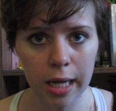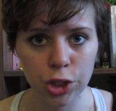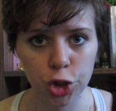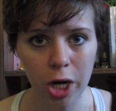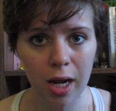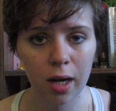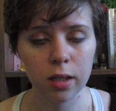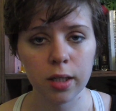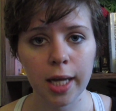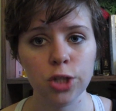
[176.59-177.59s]

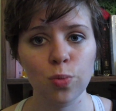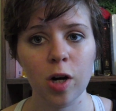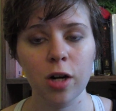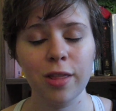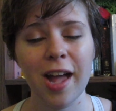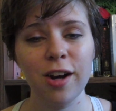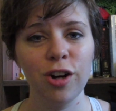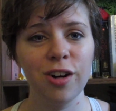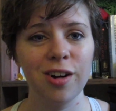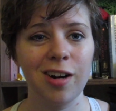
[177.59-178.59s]
Jane gets word that
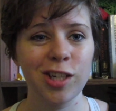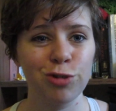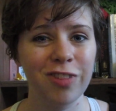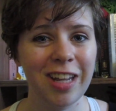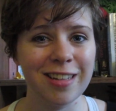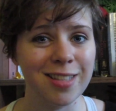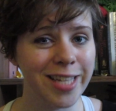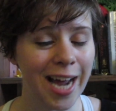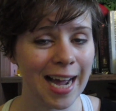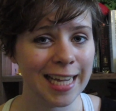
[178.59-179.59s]
her Aunt Reed is
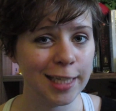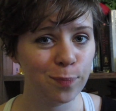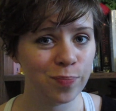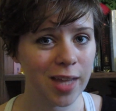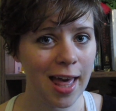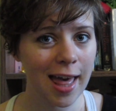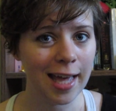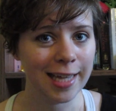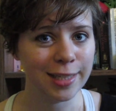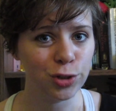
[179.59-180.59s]
dying,
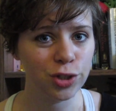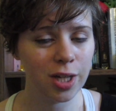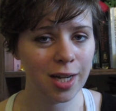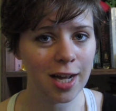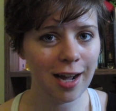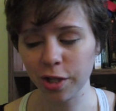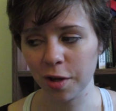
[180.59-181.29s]
and she